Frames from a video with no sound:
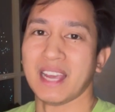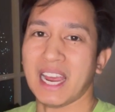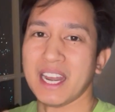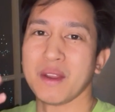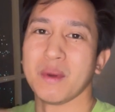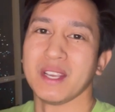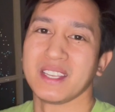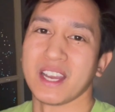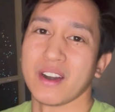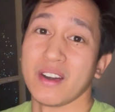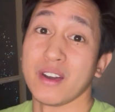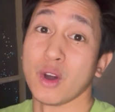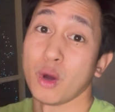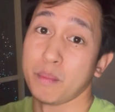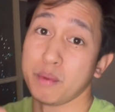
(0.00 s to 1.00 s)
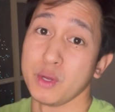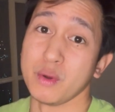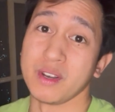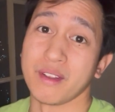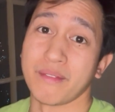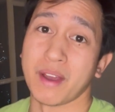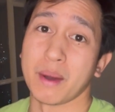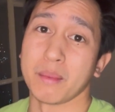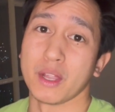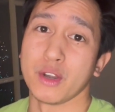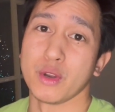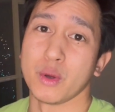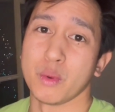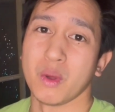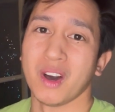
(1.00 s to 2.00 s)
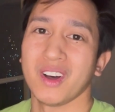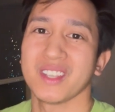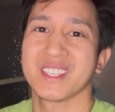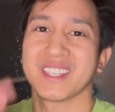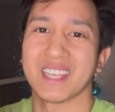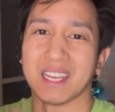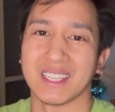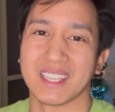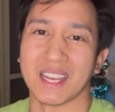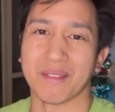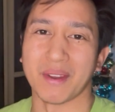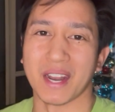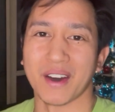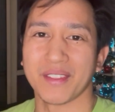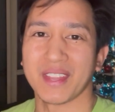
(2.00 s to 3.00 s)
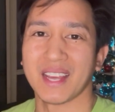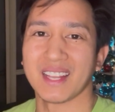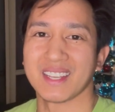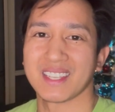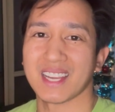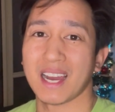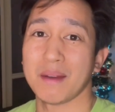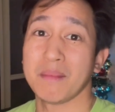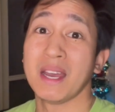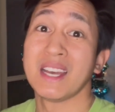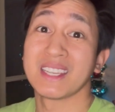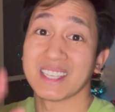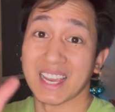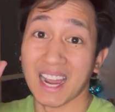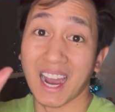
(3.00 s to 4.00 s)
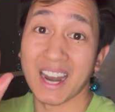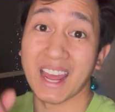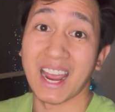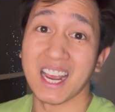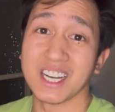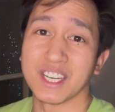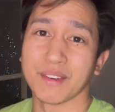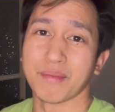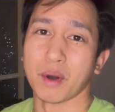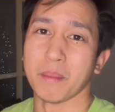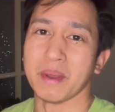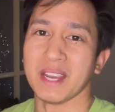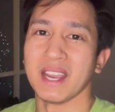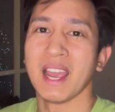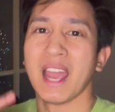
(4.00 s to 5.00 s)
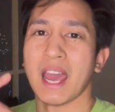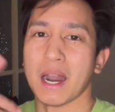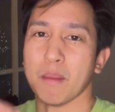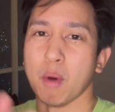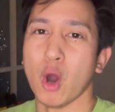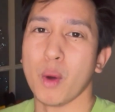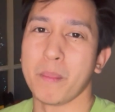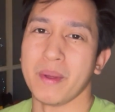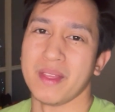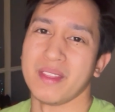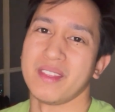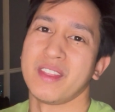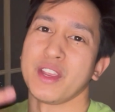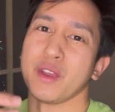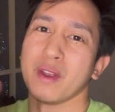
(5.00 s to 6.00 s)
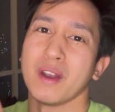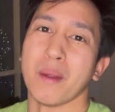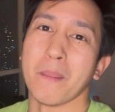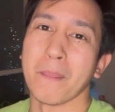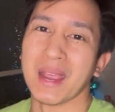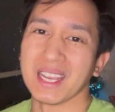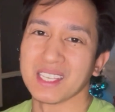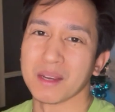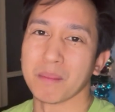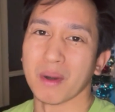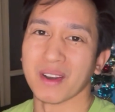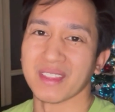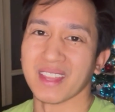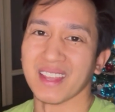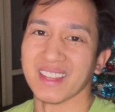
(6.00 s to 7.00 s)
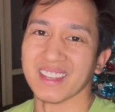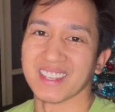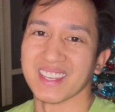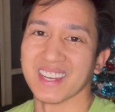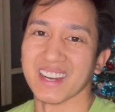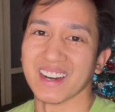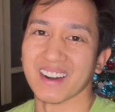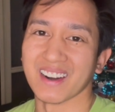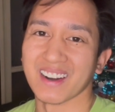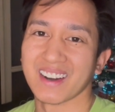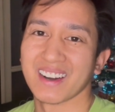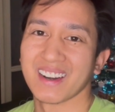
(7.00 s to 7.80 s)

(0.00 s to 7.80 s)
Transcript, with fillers: Anyways, Aaron, hope you and the family are doing well, staying safe and healthy at this time. Say hi to Angie for me, and I'm hoping that you had an amazing birthday this year.